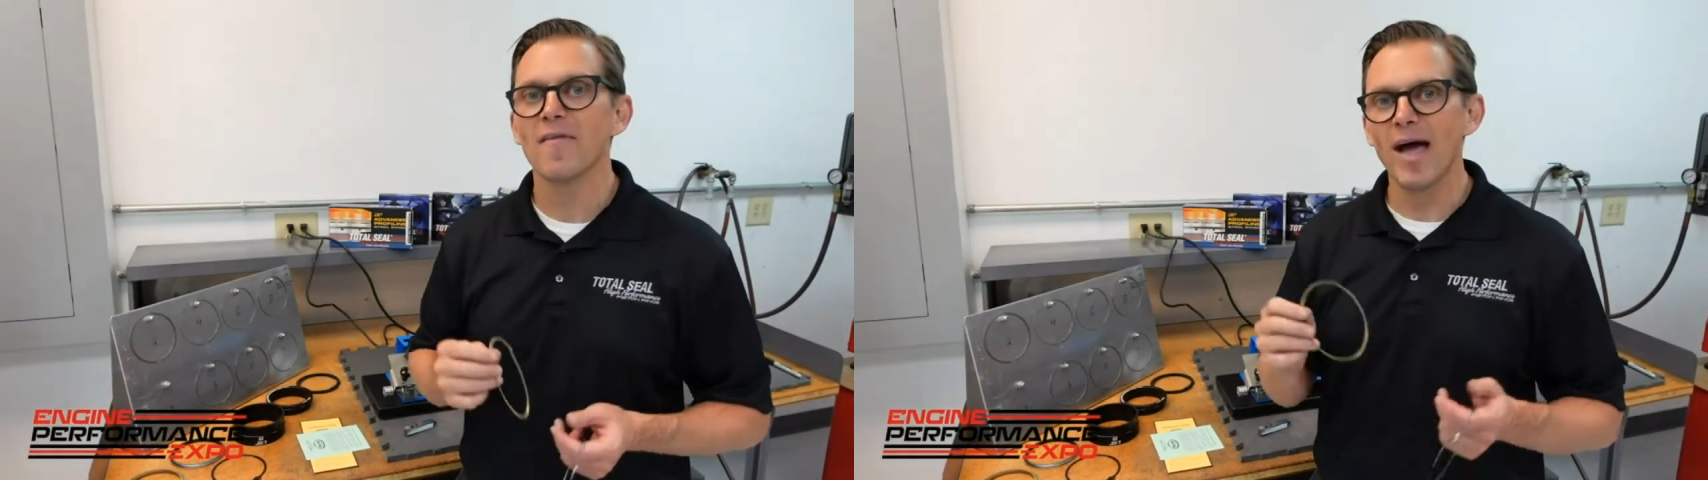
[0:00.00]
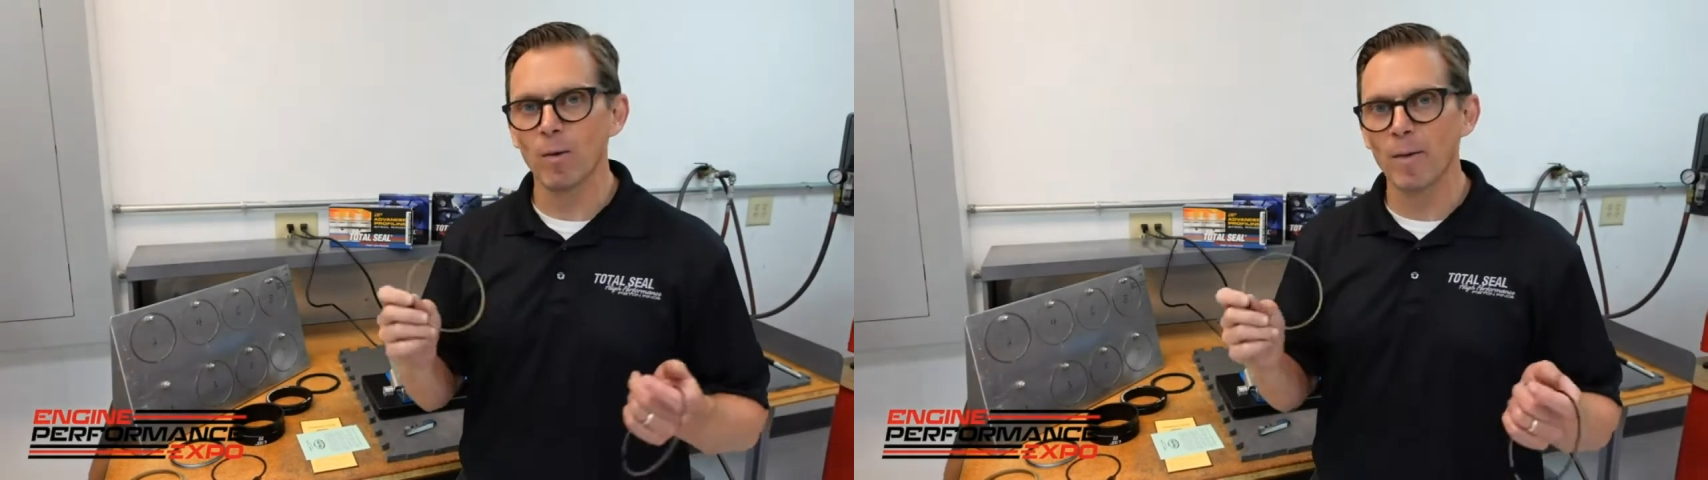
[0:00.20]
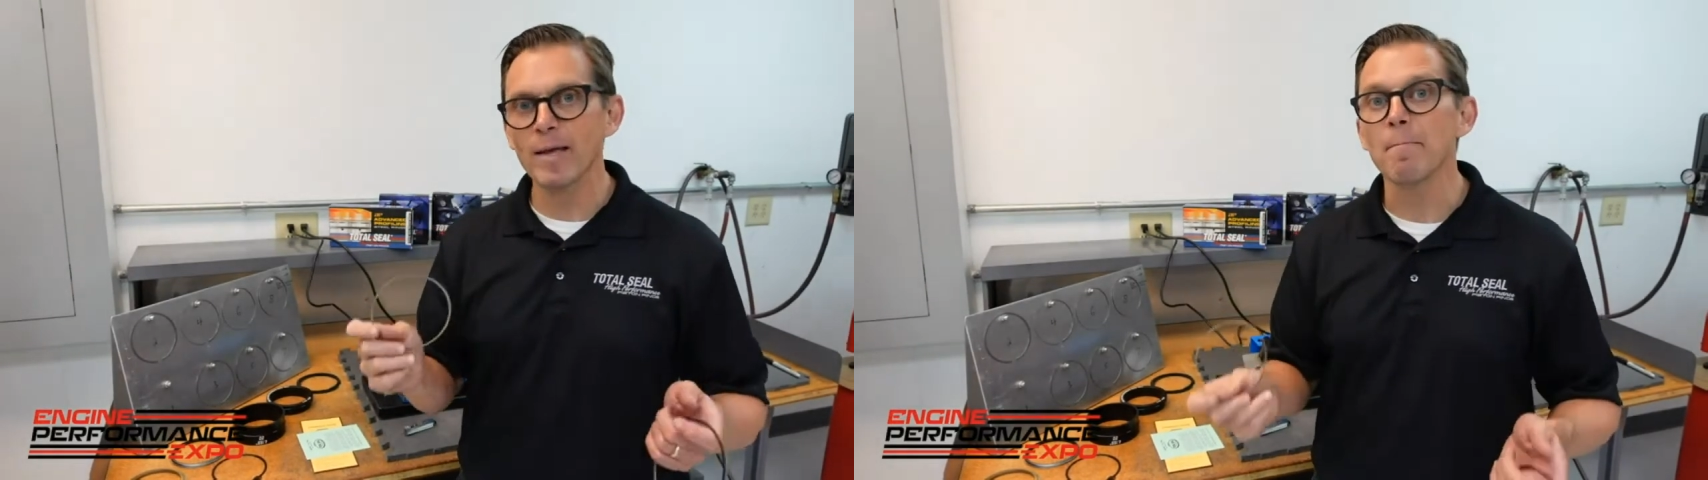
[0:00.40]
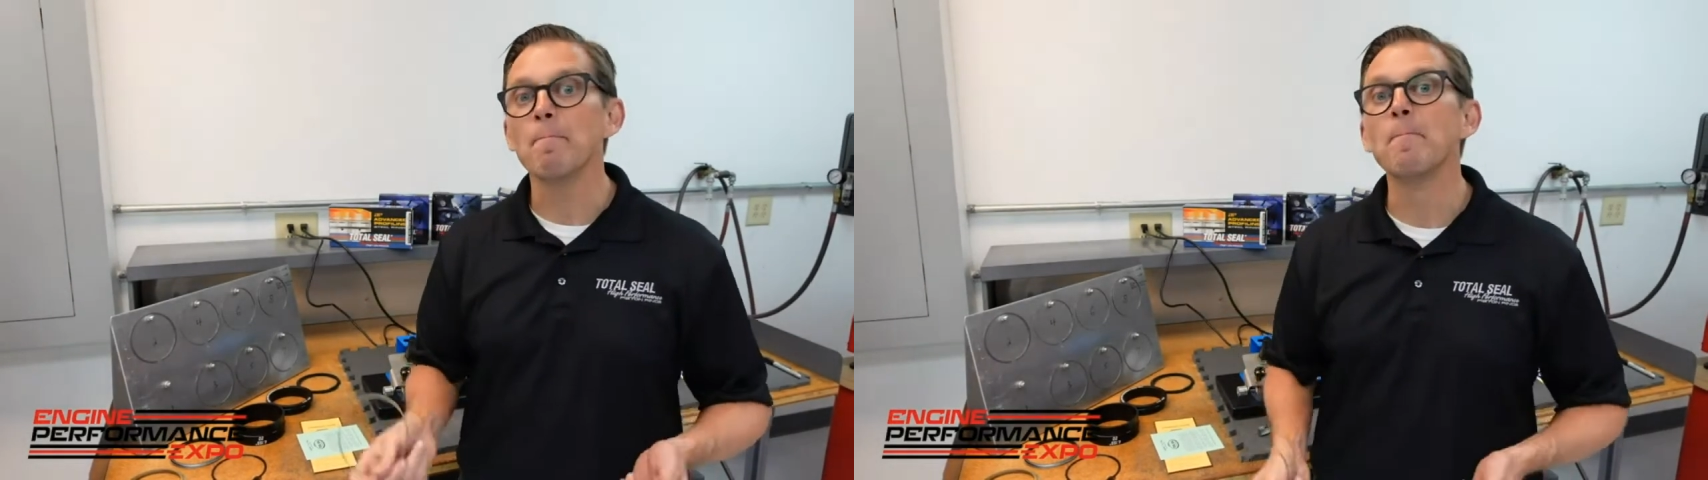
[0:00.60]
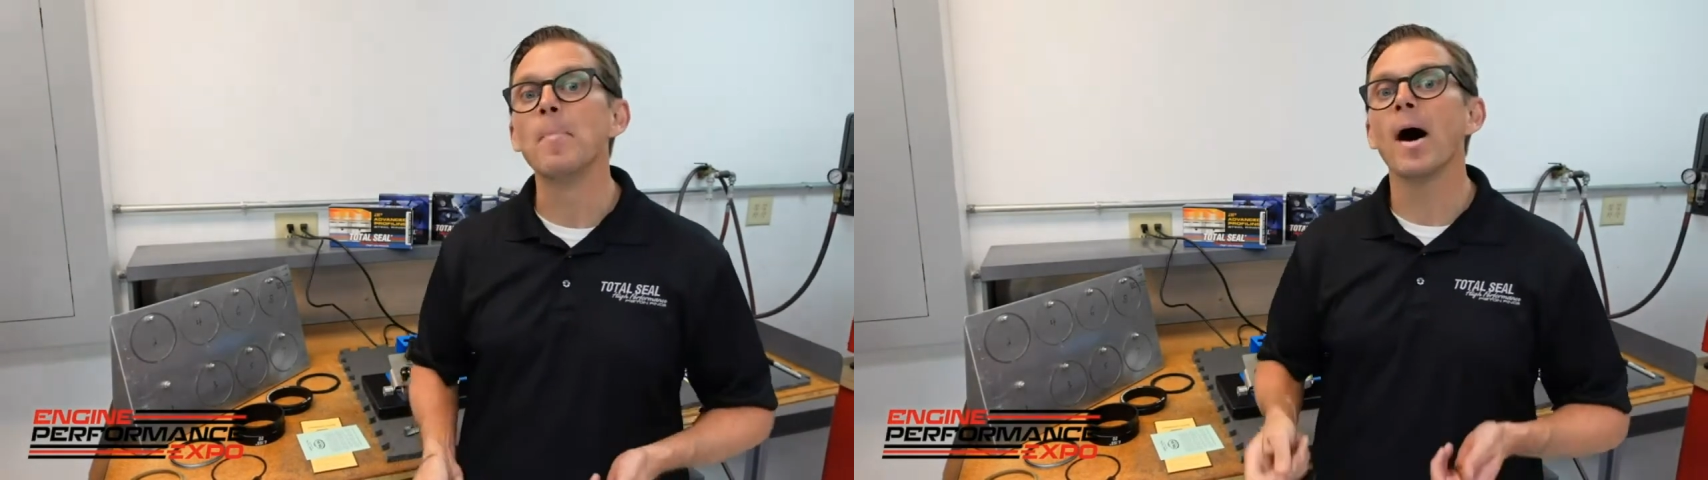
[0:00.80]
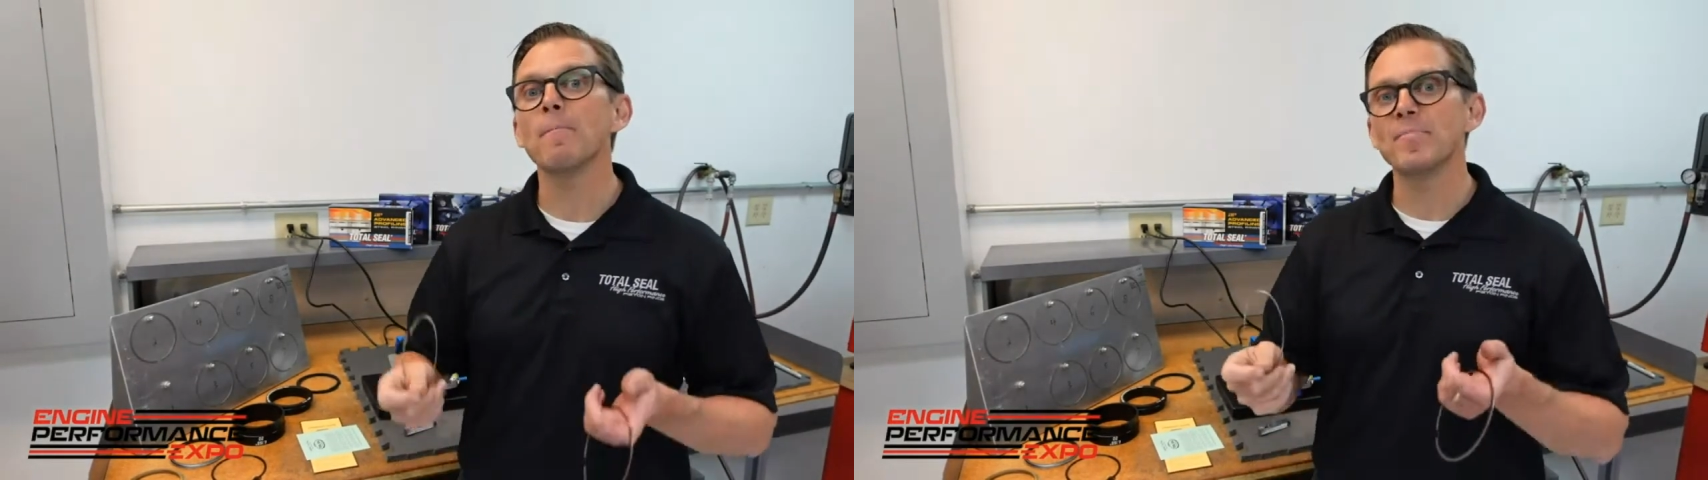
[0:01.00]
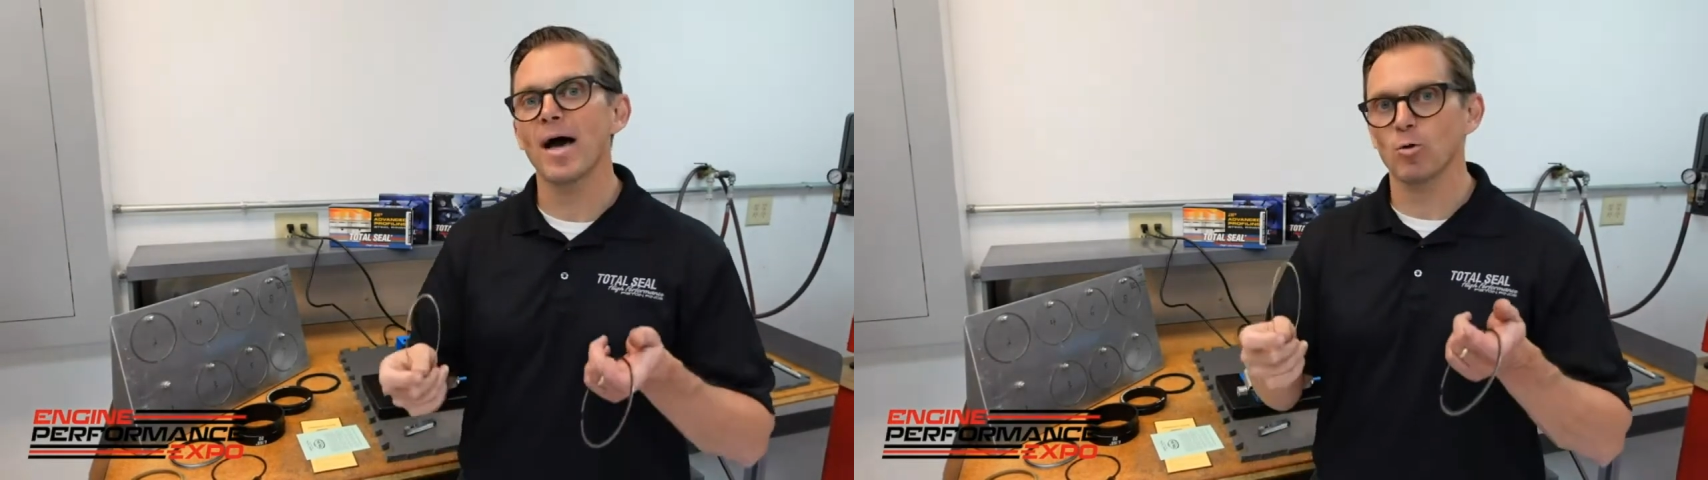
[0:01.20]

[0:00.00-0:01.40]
That way we bump